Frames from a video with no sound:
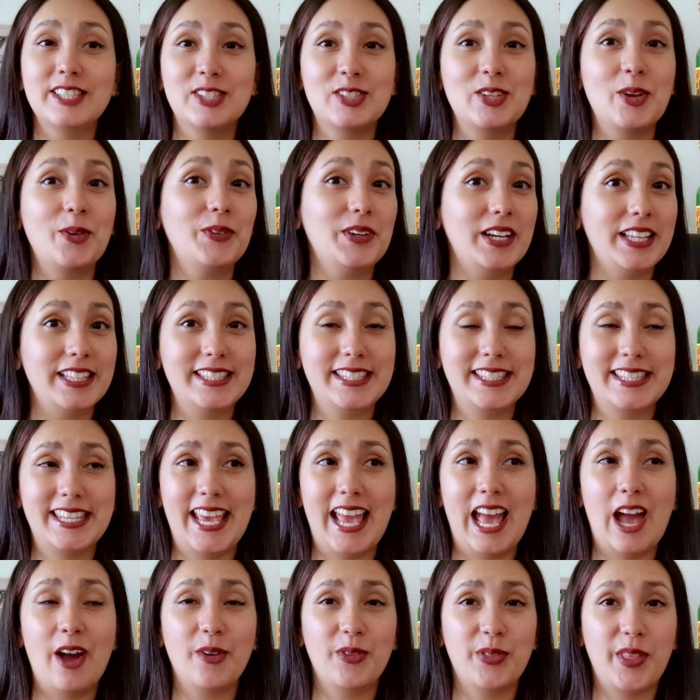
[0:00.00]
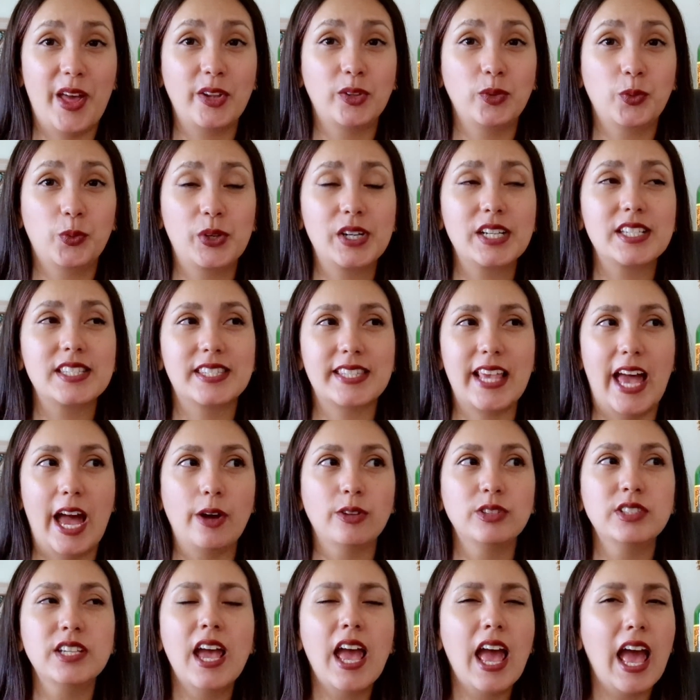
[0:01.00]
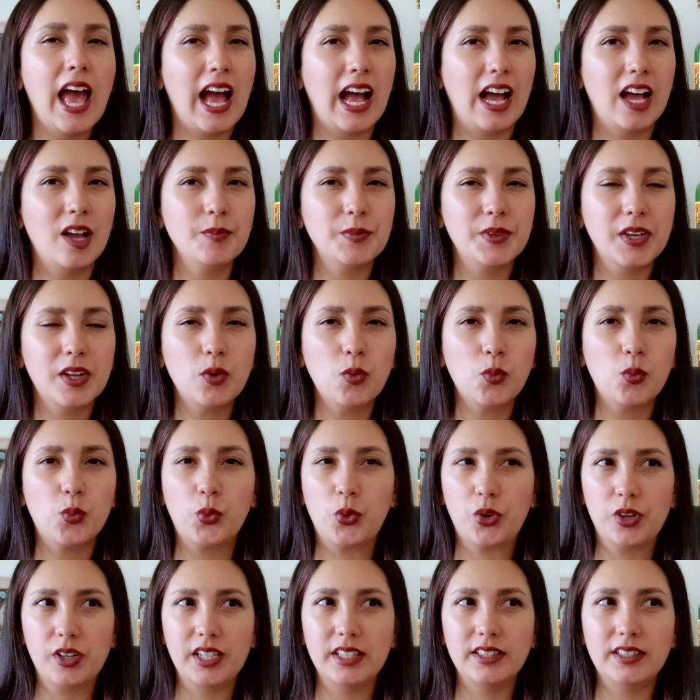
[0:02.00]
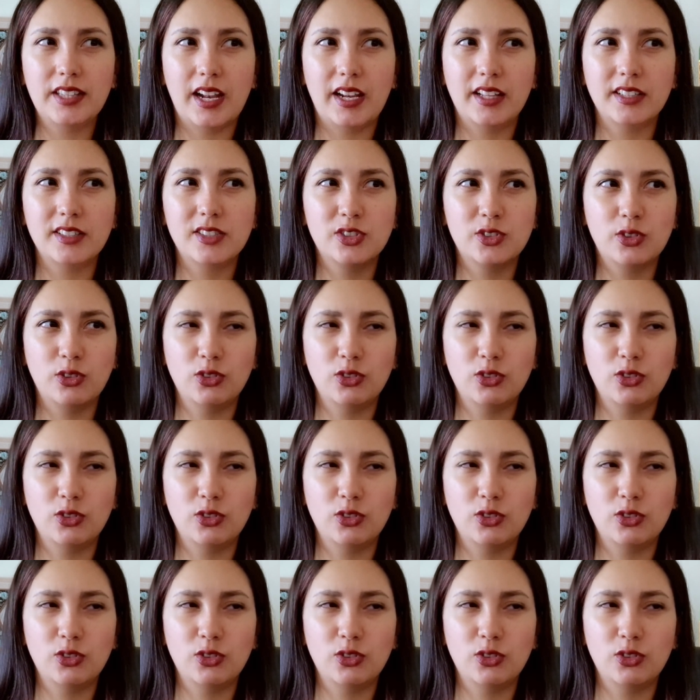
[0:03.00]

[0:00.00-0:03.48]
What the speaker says: So let's see how that works out. I'm kind of worried that it's